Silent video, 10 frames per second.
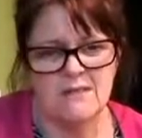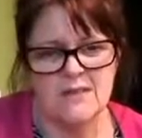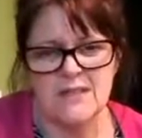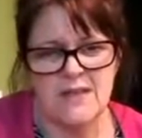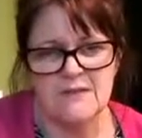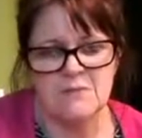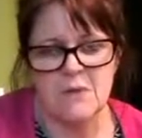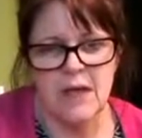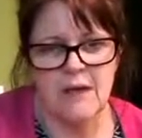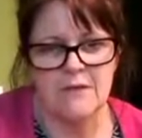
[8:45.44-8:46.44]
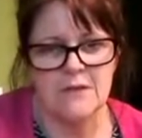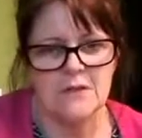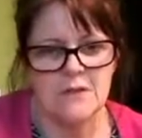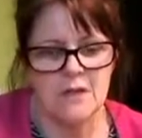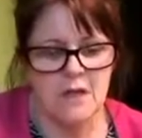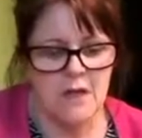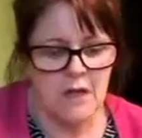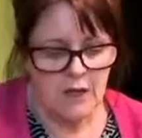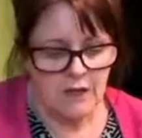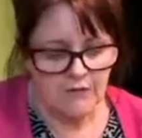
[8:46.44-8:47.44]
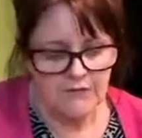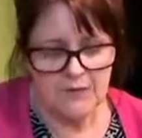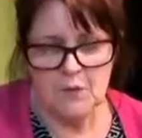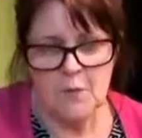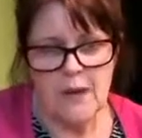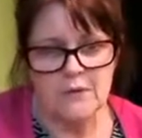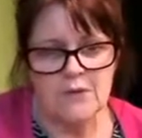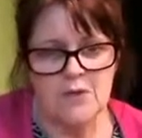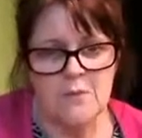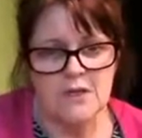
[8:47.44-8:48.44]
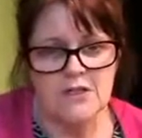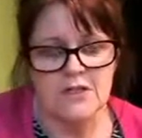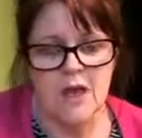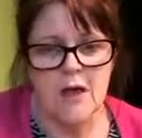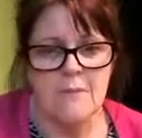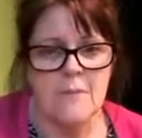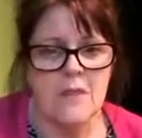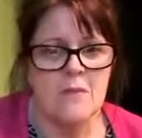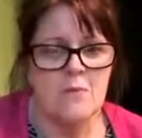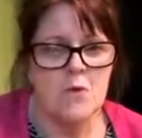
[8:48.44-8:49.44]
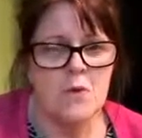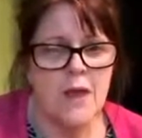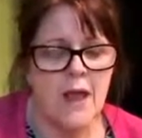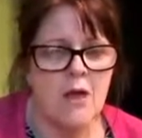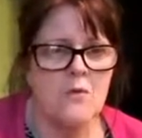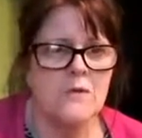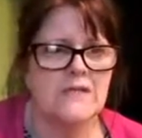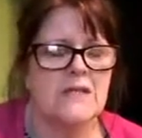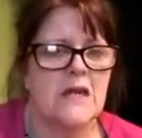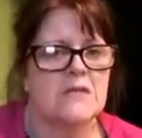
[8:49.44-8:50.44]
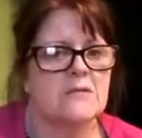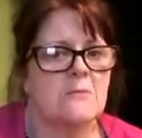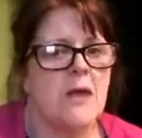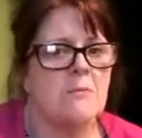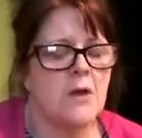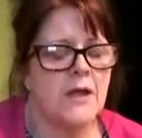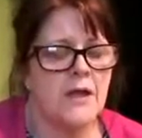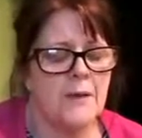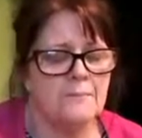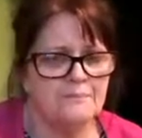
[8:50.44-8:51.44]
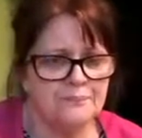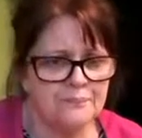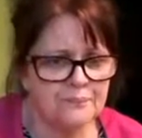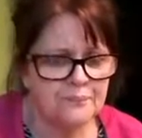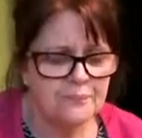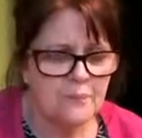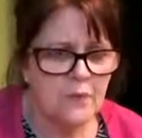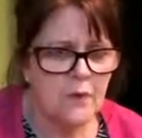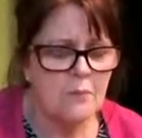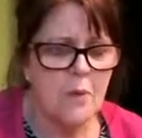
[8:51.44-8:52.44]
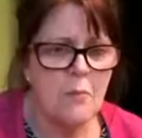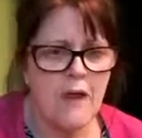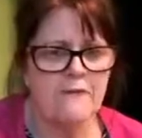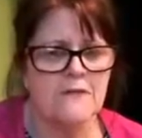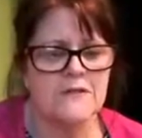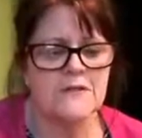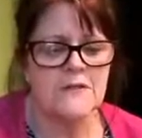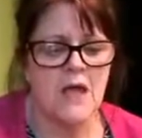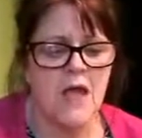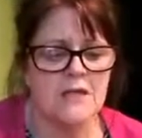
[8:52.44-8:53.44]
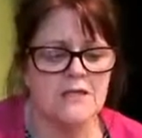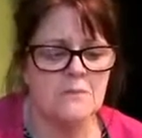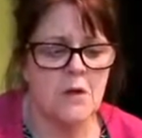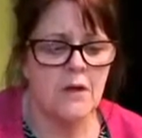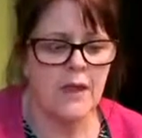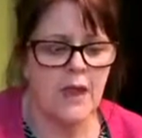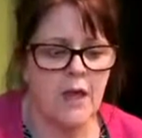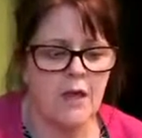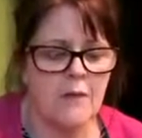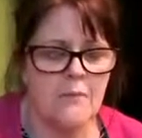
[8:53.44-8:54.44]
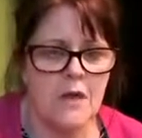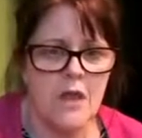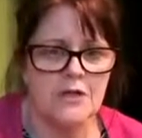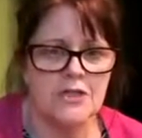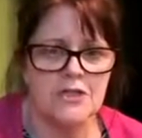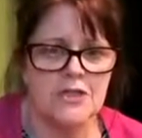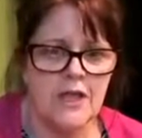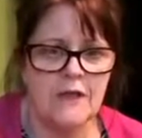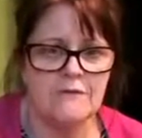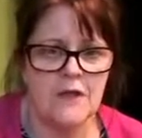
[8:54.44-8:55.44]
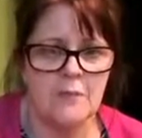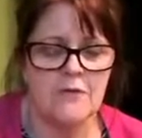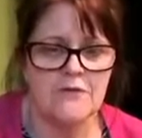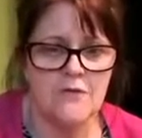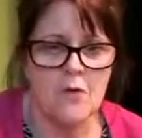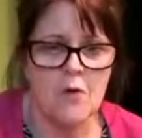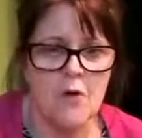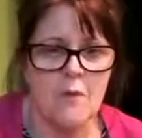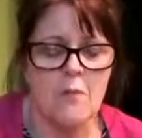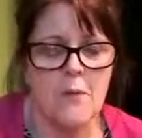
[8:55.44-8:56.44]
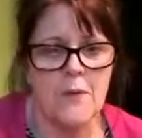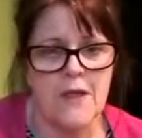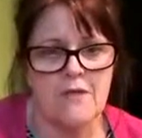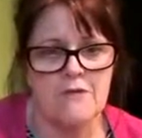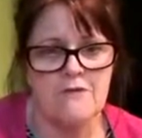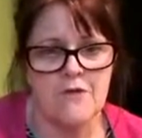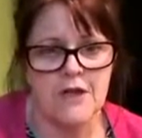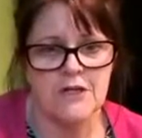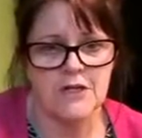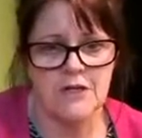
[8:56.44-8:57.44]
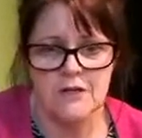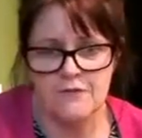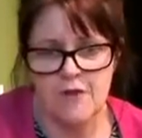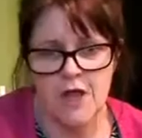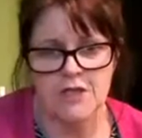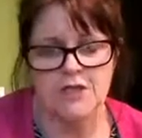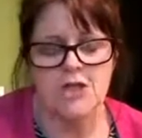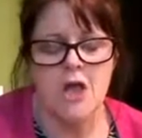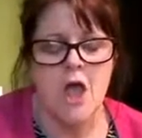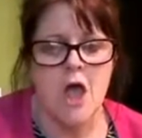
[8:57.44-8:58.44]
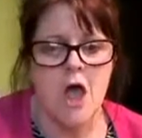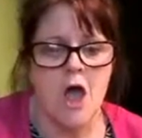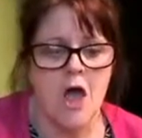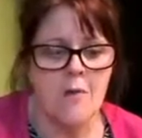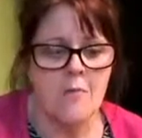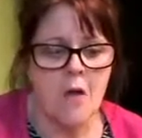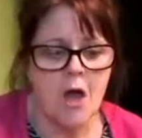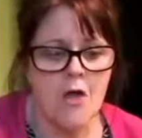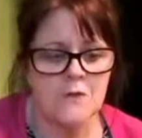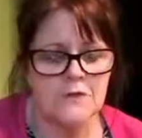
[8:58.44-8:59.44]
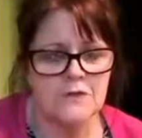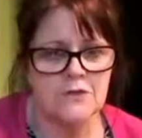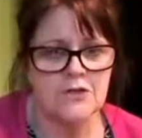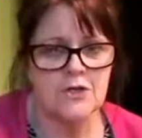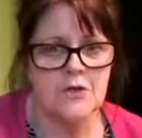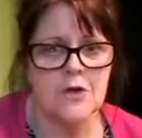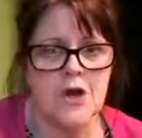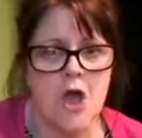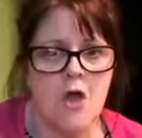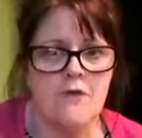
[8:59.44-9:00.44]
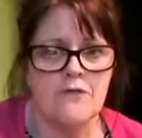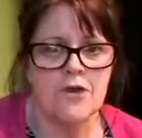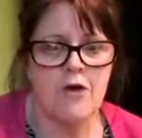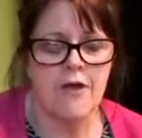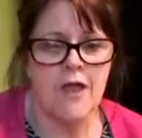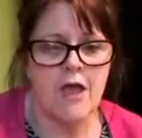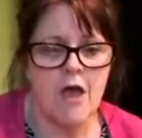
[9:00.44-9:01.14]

saves me having to fiddle about too much in the morning. I always tend to make my my breakfast and my lunch the evening before and pop it in the fridge. I also do an overnight